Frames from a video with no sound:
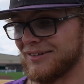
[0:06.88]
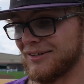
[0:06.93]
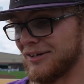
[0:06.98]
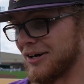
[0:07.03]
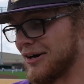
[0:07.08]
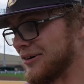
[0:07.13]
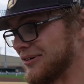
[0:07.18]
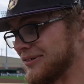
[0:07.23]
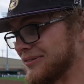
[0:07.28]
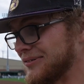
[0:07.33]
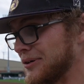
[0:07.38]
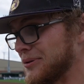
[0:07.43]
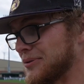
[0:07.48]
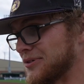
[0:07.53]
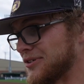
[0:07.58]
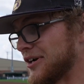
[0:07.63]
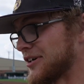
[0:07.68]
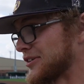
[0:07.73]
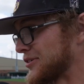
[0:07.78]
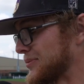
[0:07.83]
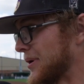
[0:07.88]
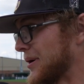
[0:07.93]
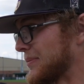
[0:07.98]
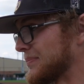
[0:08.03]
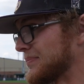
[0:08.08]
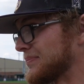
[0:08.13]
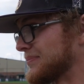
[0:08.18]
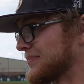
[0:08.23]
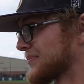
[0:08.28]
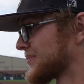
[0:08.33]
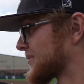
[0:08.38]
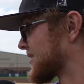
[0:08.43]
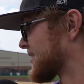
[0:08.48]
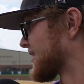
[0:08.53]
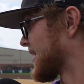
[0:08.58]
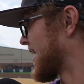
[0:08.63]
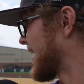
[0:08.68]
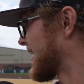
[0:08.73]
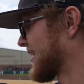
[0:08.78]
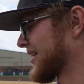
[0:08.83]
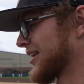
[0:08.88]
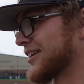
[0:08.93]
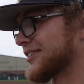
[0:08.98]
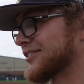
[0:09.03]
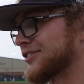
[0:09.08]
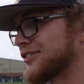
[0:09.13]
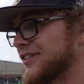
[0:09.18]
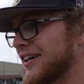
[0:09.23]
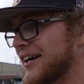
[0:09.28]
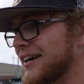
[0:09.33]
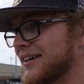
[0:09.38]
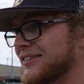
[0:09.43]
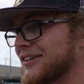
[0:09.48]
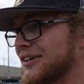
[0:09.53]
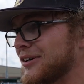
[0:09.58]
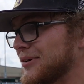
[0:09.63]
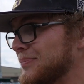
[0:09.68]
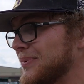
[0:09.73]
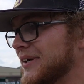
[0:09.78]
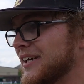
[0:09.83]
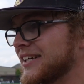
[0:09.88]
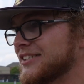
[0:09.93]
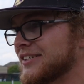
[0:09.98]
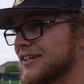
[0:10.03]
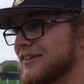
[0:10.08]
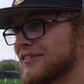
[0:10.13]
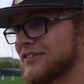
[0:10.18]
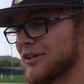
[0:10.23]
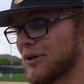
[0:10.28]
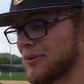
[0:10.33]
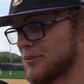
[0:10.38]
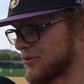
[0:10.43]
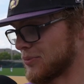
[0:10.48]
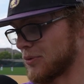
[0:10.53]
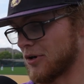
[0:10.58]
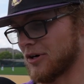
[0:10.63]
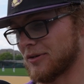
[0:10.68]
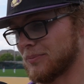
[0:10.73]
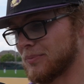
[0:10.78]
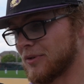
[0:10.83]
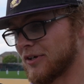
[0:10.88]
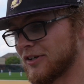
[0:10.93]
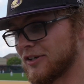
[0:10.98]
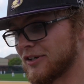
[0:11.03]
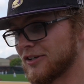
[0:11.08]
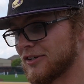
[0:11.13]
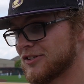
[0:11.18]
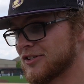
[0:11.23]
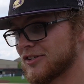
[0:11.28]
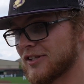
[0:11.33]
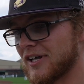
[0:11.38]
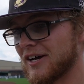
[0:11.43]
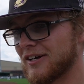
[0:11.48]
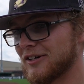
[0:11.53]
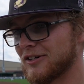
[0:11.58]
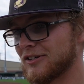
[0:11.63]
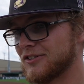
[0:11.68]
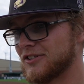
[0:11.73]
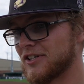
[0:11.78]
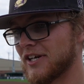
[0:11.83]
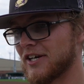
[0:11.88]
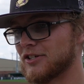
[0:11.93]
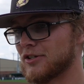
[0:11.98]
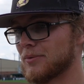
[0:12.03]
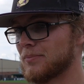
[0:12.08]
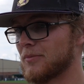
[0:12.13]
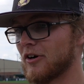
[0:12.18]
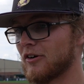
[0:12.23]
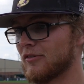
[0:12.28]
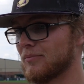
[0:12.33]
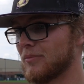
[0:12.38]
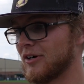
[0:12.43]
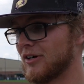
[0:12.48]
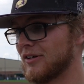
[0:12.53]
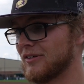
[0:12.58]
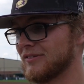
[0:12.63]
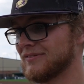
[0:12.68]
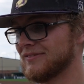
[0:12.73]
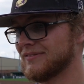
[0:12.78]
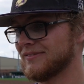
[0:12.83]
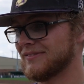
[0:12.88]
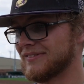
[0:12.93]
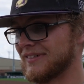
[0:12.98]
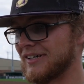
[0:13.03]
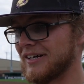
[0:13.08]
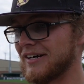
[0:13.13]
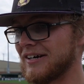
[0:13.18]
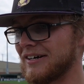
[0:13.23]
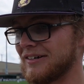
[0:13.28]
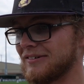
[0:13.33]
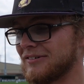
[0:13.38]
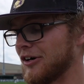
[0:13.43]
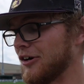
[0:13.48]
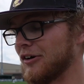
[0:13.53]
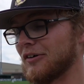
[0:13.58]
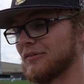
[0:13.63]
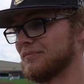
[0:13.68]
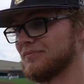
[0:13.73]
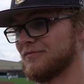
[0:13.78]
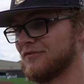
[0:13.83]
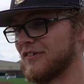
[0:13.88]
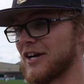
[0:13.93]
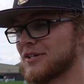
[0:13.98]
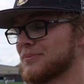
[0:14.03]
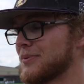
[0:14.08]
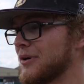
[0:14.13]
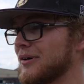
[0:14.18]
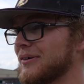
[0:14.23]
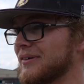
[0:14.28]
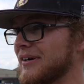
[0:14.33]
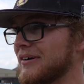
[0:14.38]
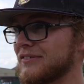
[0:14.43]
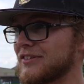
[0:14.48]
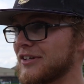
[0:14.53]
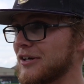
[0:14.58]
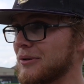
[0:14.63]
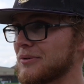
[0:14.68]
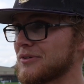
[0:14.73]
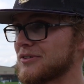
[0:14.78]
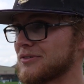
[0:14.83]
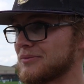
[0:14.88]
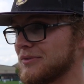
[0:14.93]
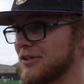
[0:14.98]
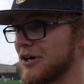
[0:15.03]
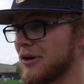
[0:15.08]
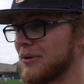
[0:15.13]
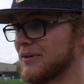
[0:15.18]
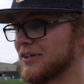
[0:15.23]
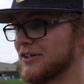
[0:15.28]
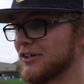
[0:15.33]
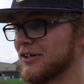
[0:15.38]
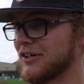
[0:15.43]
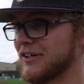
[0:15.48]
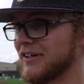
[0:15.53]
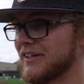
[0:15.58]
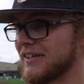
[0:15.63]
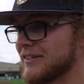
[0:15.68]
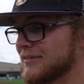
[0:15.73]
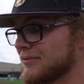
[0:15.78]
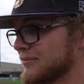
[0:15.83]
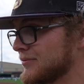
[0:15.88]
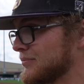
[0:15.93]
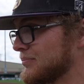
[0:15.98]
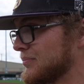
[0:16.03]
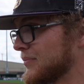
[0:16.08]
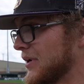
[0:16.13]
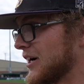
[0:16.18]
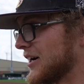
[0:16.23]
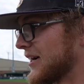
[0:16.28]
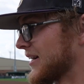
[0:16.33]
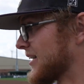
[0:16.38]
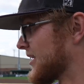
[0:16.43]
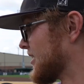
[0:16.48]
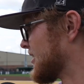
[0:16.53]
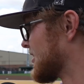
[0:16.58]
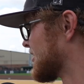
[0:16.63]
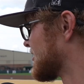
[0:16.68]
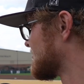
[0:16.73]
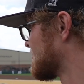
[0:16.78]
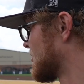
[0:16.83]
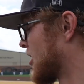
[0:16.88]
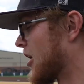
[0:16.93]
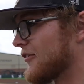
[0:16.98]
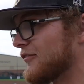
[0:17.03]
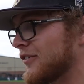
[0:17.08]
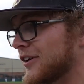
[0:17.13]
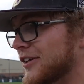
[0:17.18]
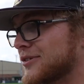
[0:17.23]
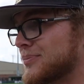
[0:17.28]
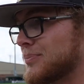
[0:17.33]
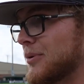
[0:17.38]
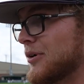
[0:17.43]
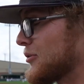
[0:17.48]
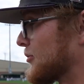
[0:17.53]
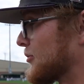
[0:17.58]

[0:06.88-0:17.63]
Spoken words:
Oh, it was awesome. I'm glad I got to stay out there and pitch, and everything was working pretty good. Slider, changeup, curveball, or fastball, everything was going good, and my offense putting